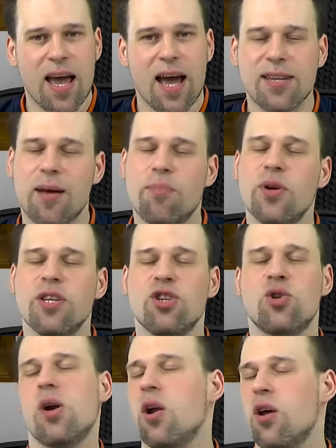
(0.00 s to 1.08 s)
And I'm pretty
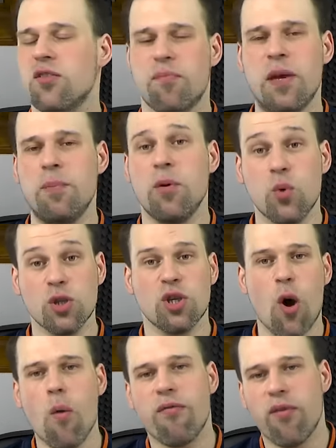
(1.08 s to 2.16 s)
sure a lot of people would
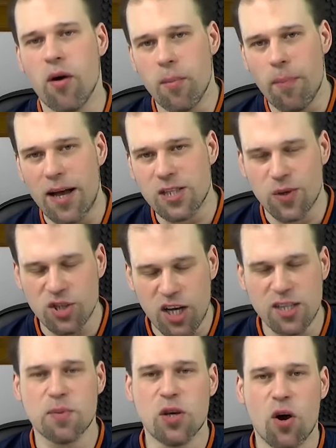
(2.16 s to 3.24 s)
go for the best one
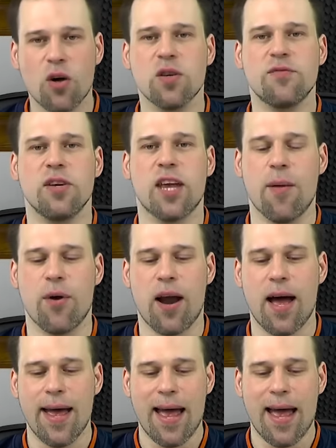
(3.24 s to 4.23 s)
just because of the camera.